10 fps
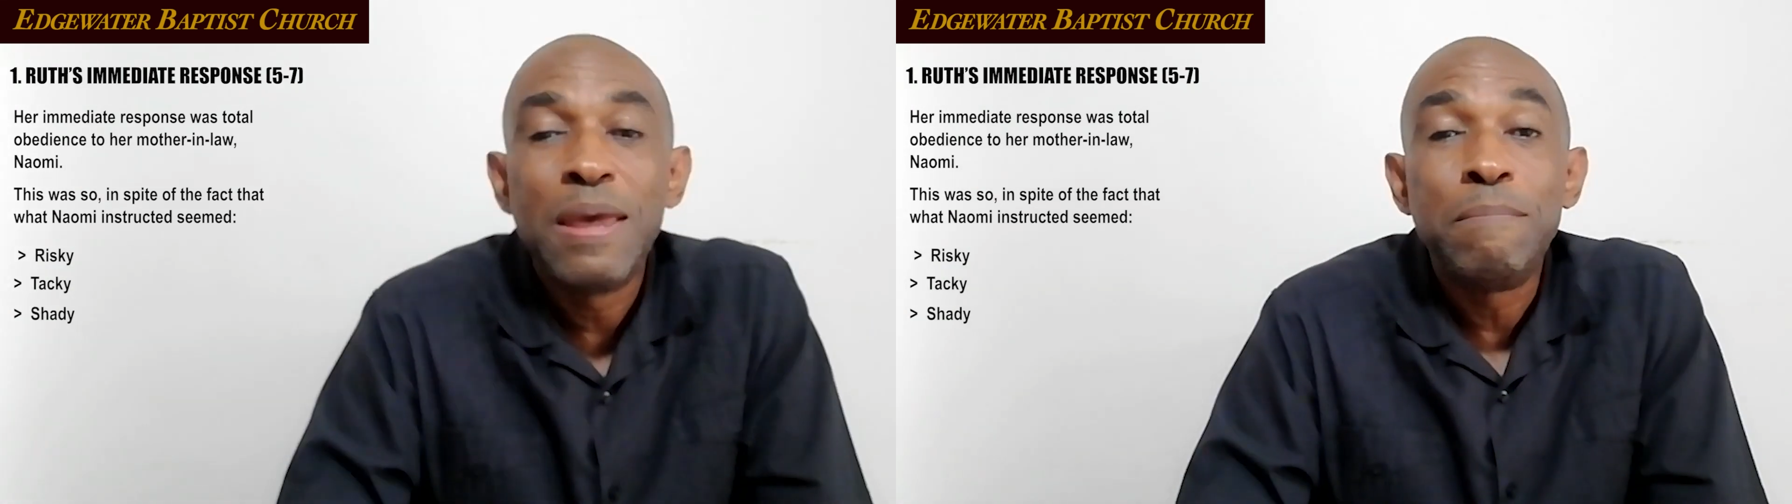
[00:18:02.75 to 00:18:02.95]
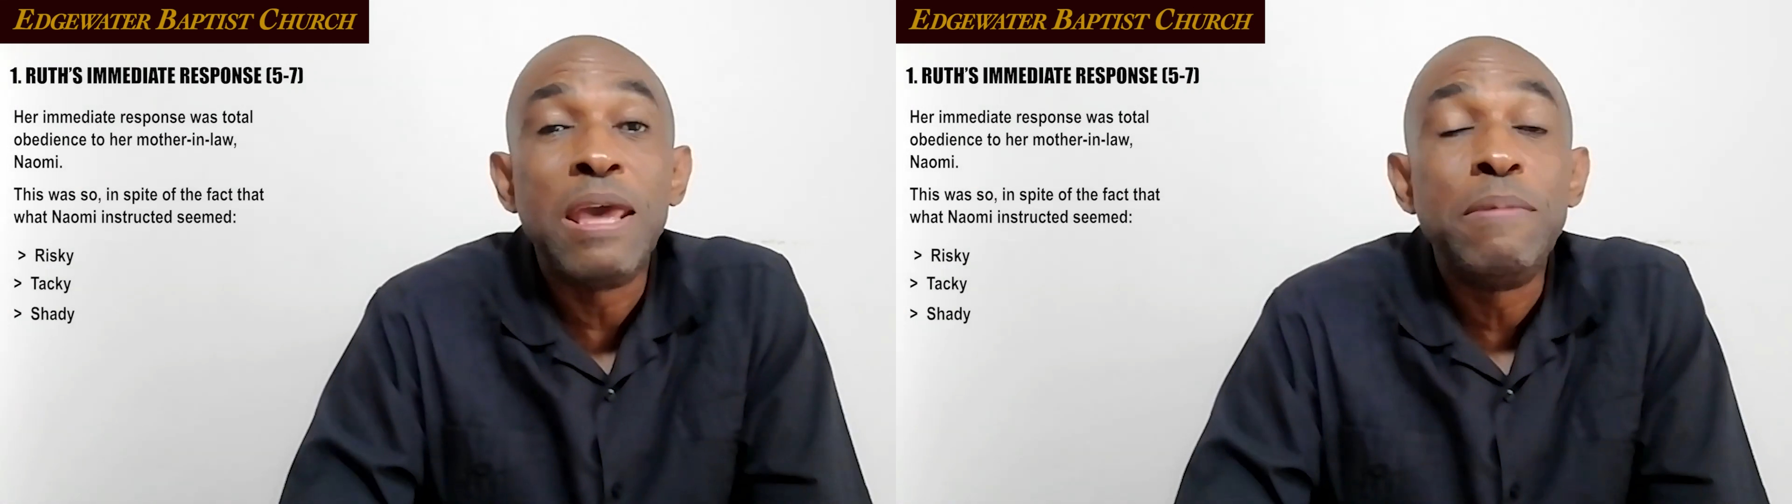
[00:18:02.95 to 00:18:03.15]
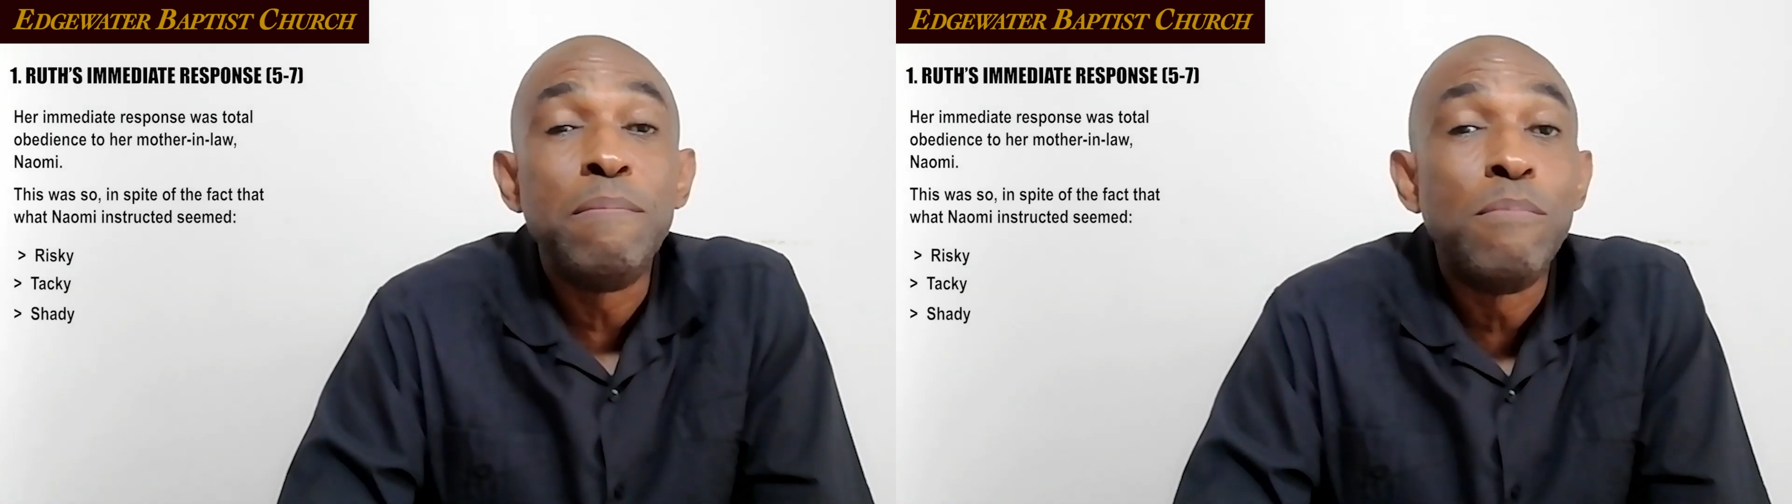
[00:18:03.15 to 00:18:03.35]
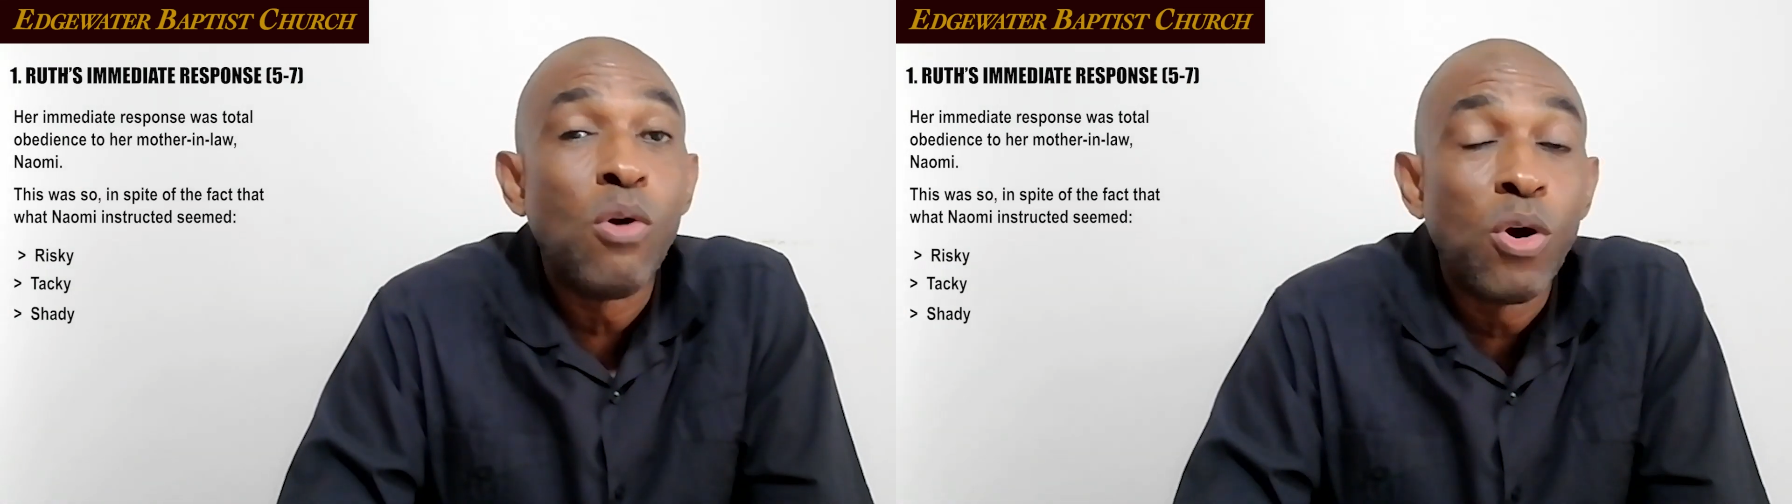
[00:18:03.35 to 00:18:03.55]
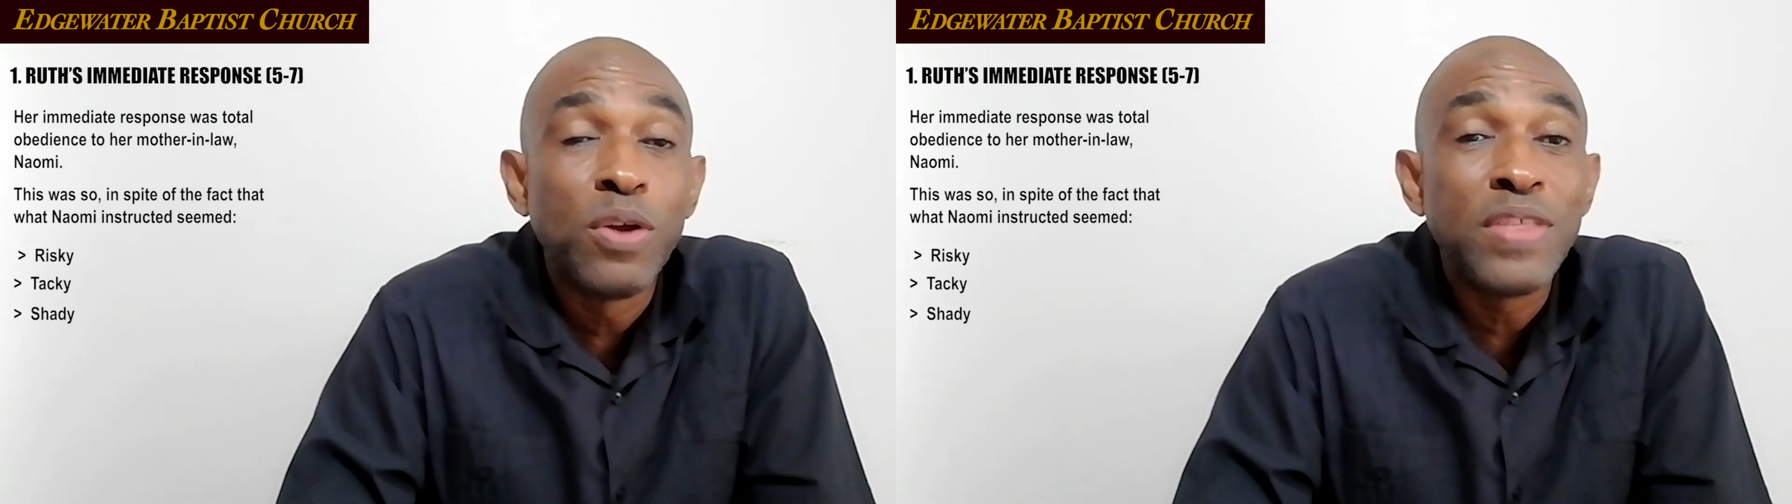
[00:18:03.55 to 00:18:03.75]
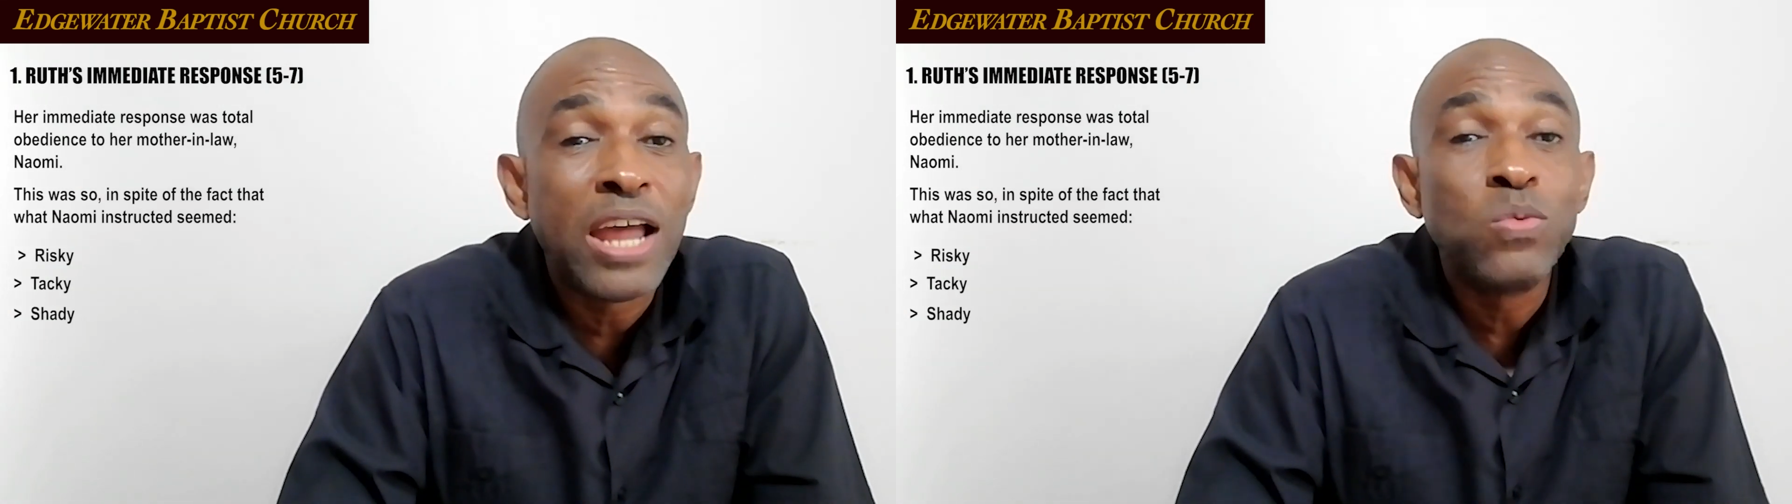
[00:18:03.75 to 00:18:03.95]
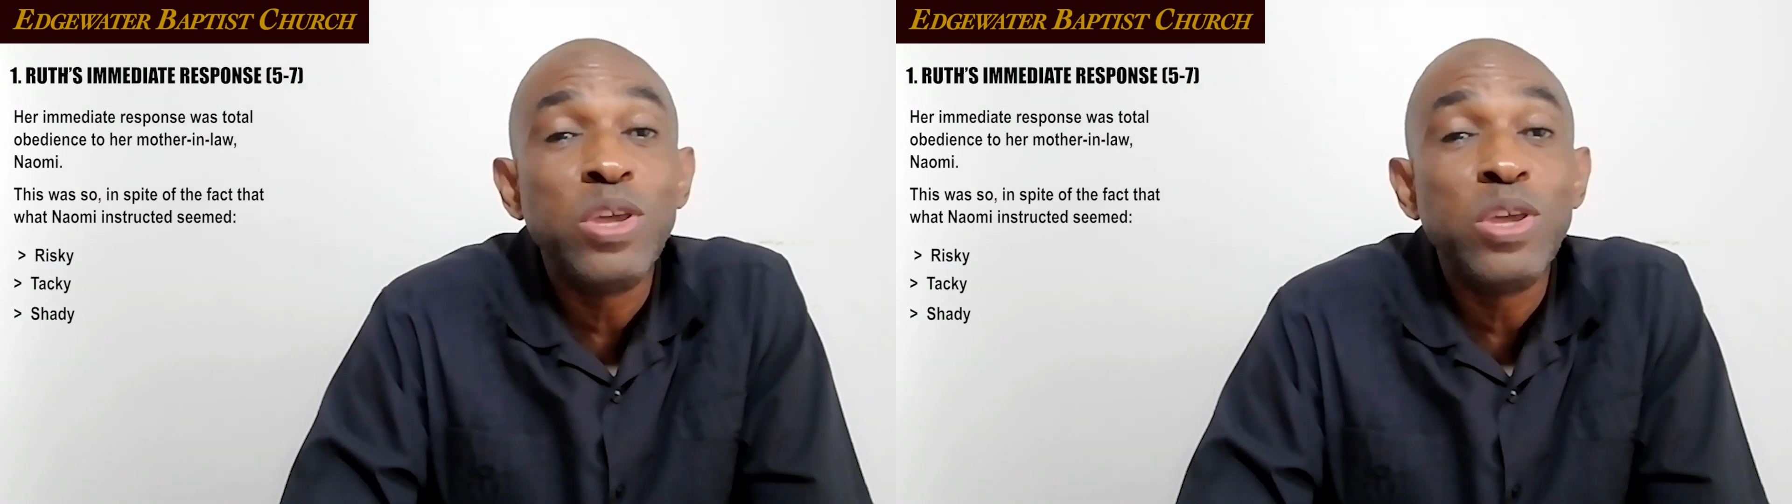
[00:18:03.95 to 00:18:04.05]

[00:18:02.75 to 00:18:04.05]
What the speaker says: may be more than